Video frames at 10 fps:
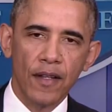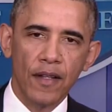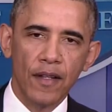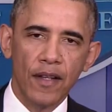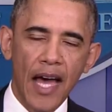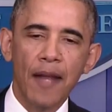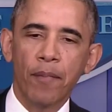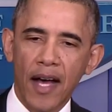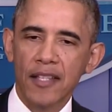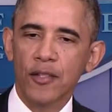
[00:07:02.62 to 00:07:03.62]
not
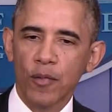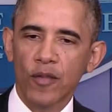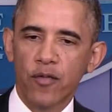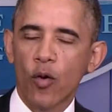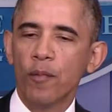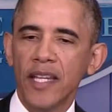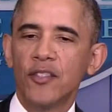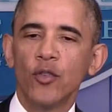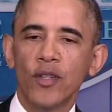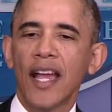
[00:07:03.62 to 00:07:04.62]
possible for me
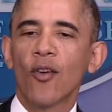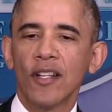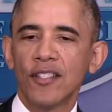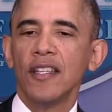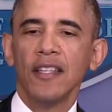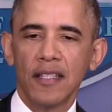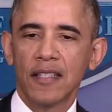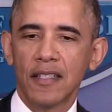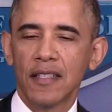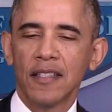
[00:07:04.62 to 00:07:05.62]
to guarantee
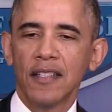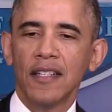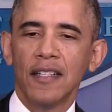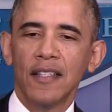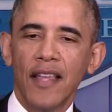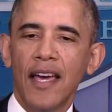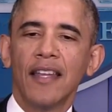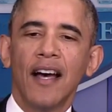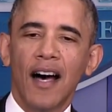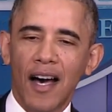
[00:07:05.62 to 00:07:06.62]
that
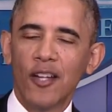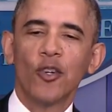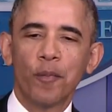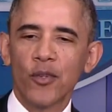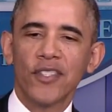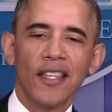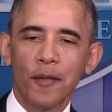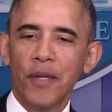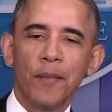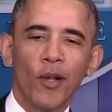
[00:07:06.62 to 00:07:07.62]
100% of the
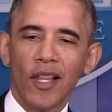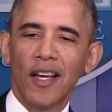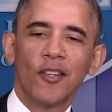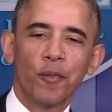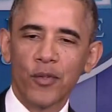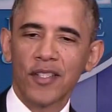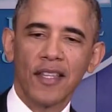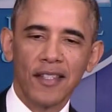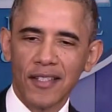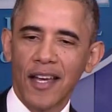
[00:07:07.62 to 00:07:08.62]
people, 100% of
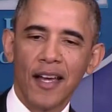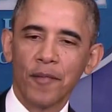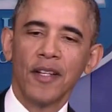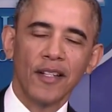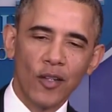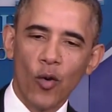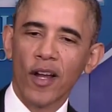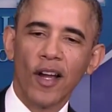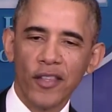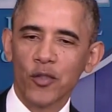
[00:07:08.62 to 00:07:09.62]
the time, going
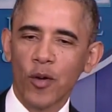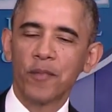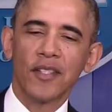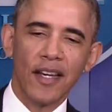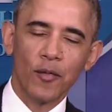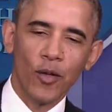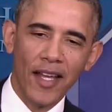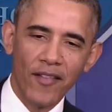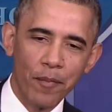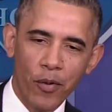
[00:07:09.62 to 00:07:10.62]
on this website will
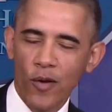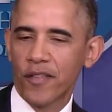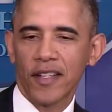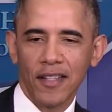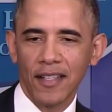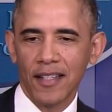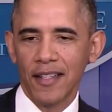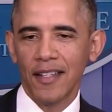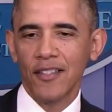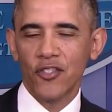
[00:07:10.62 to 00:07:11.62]
have a perfectly
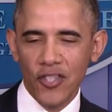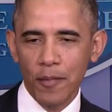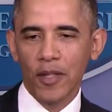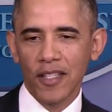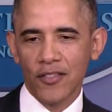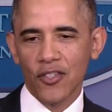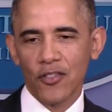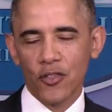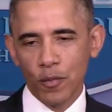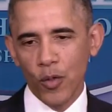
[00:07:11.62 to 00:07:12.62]
seamless,
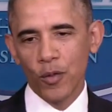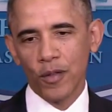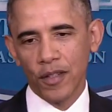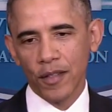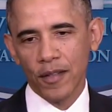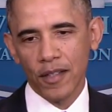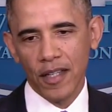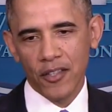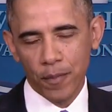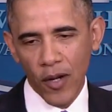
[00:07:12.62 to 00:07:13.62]
smooth
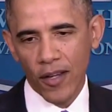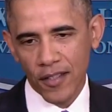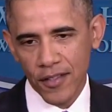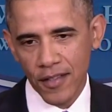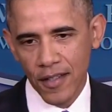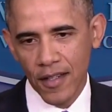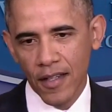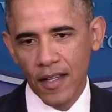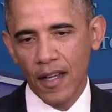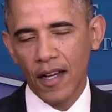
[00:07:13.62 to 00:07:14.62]
experience.
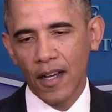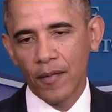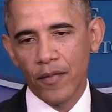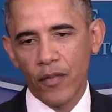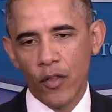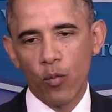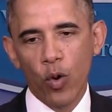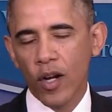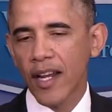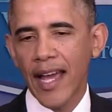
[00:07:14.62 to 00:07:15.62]
We're
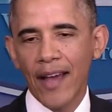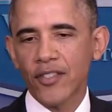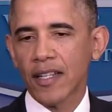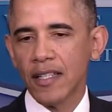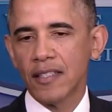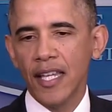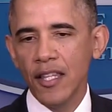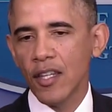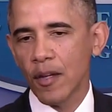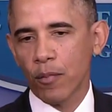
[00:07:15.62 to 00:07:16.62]
going to have to
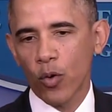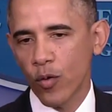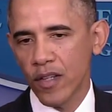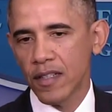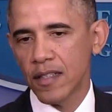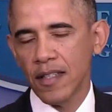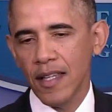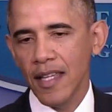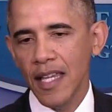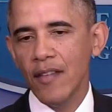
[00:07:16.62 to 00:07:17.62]
continue to improve it
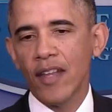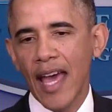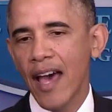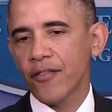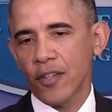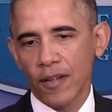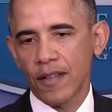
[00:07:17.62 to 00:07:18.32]
even after